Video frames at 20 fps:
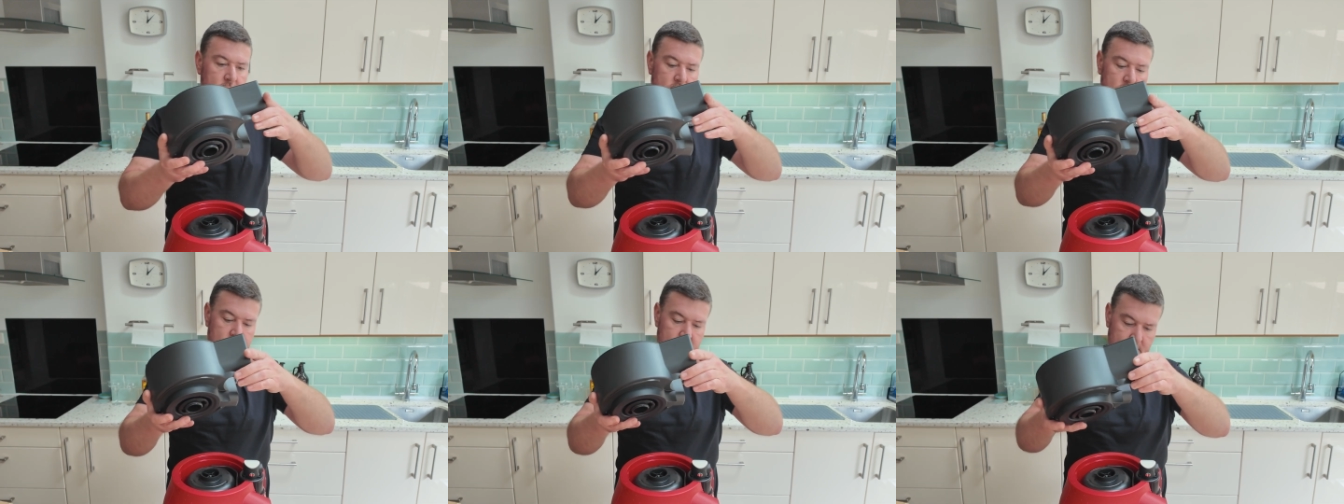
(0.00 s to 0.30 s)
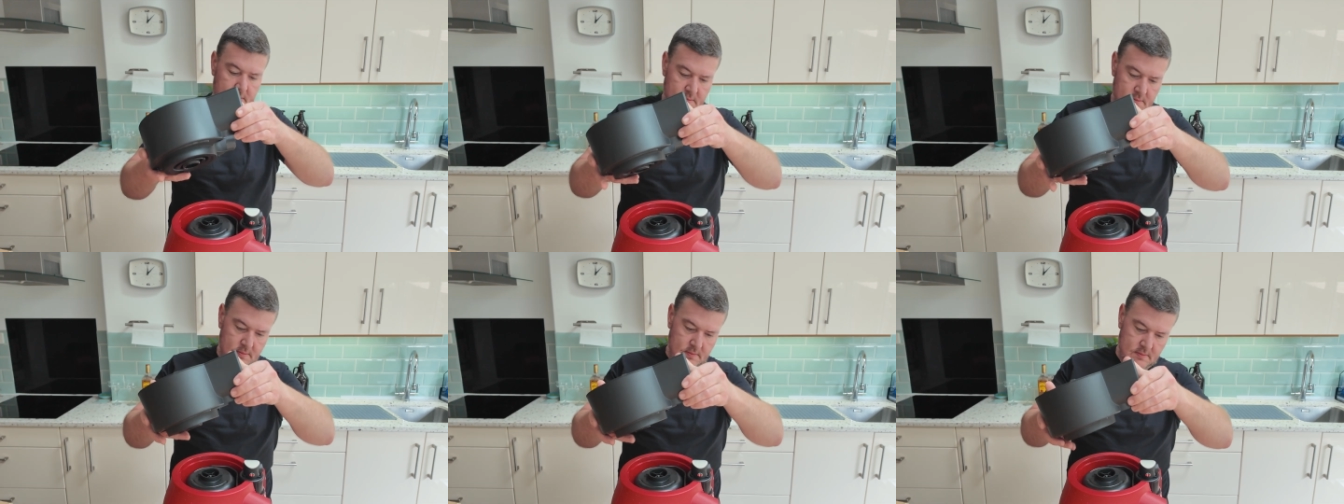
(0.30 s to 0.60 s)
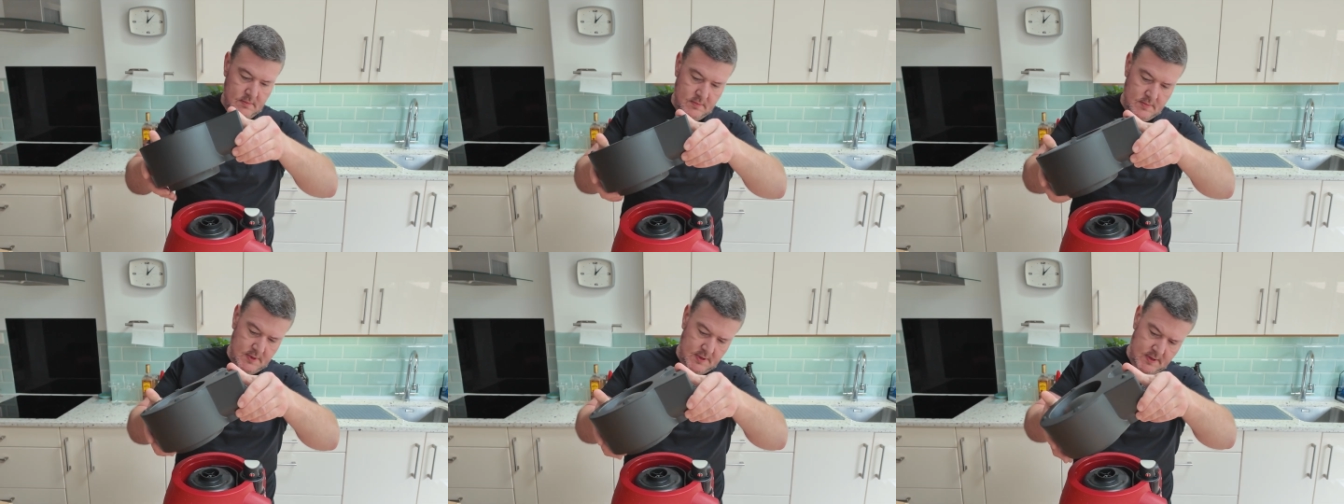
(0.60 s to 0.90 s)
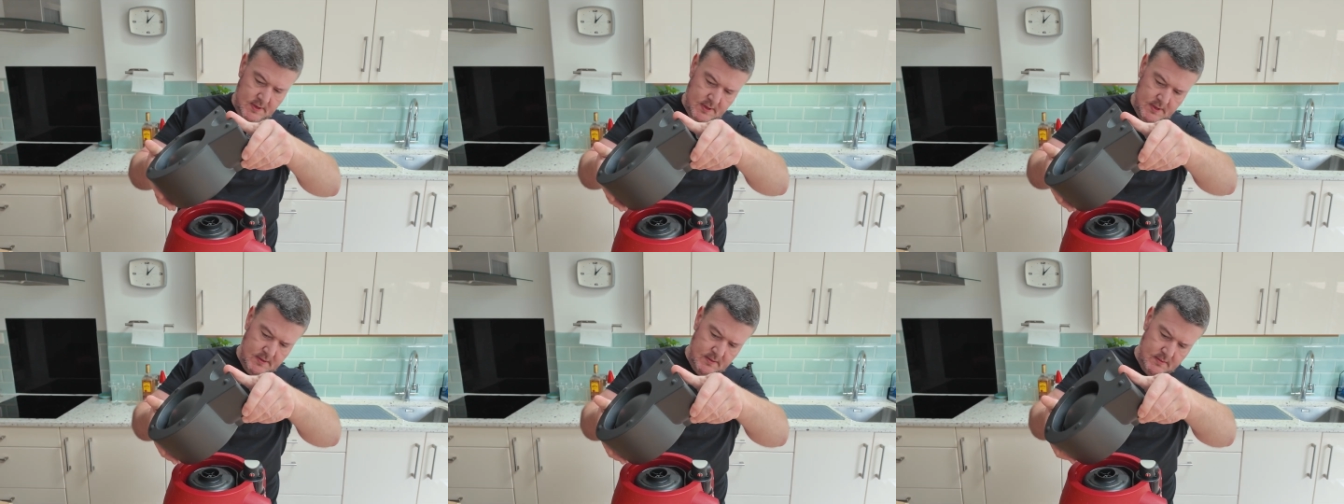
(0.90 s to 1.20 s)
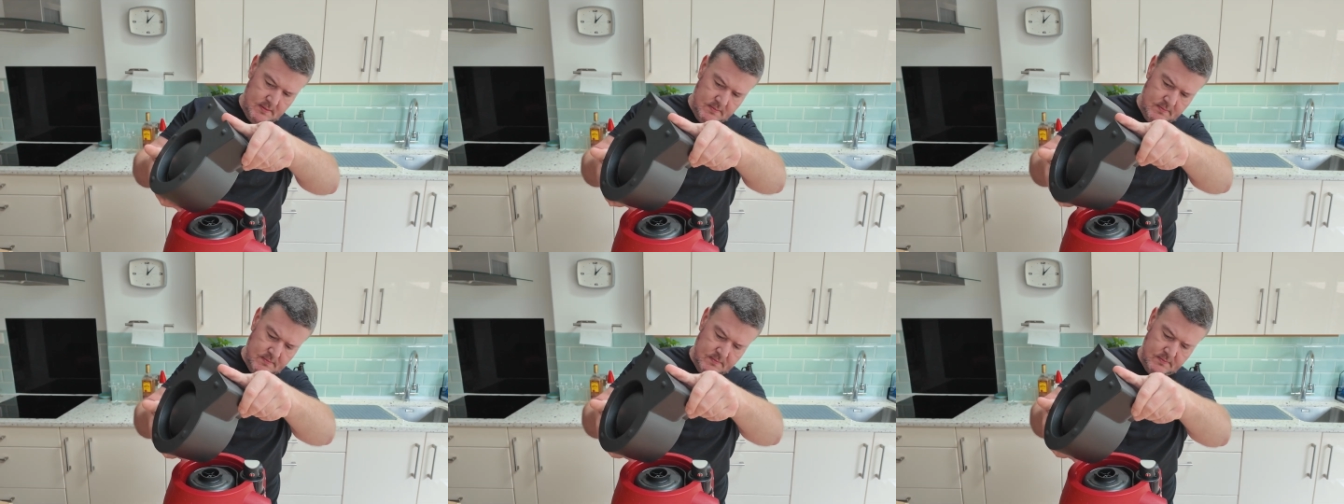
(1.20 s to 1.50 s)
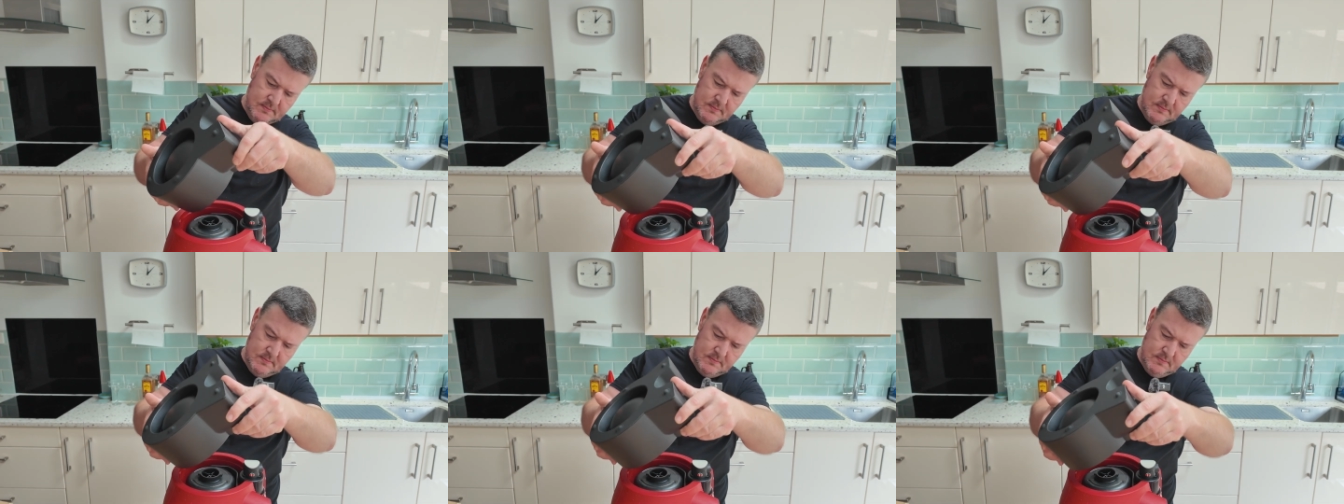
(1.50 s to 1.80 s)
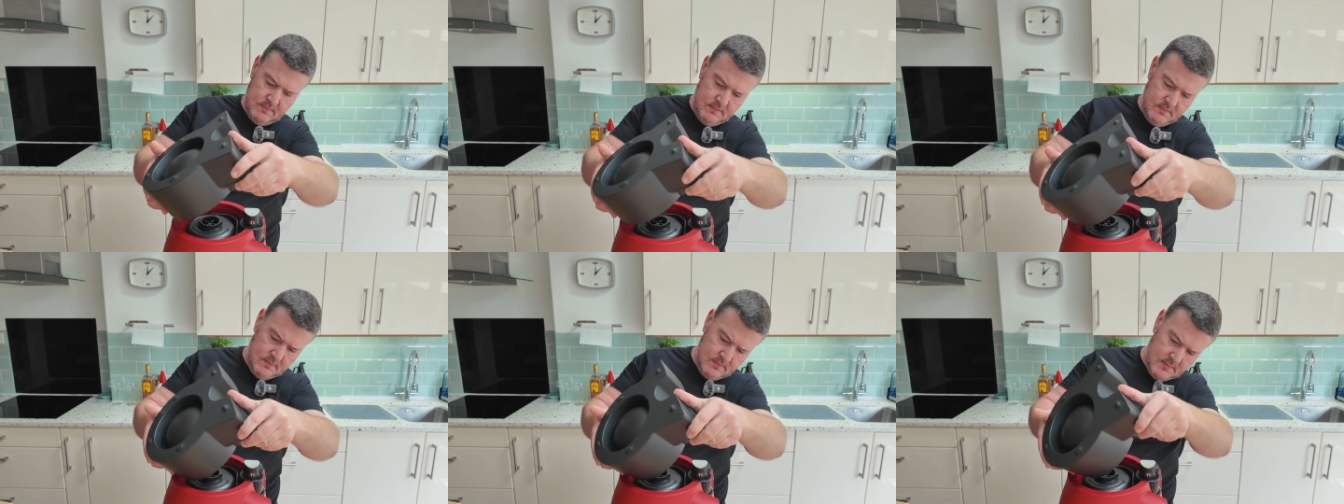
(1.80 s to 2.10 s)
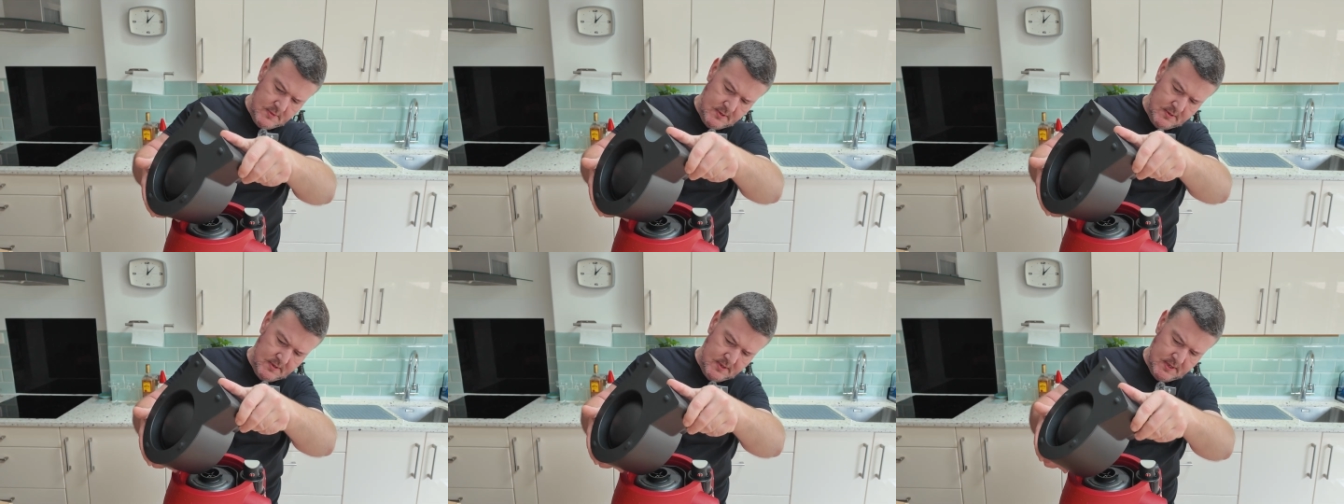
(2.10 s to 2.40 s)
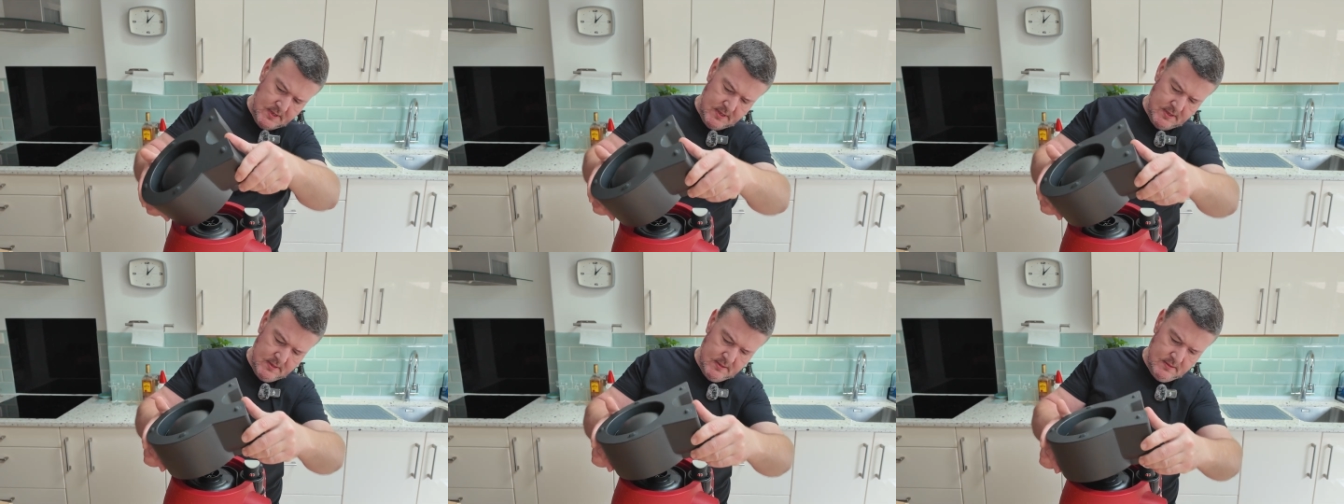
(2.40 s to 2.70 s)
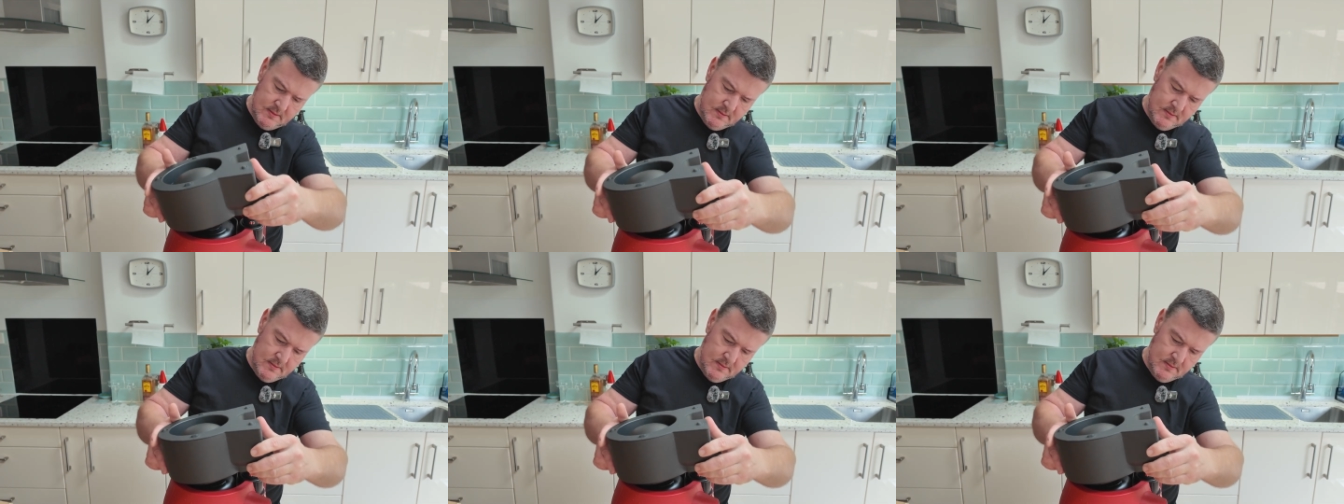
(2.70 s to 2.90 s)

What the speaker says: Does it go like that?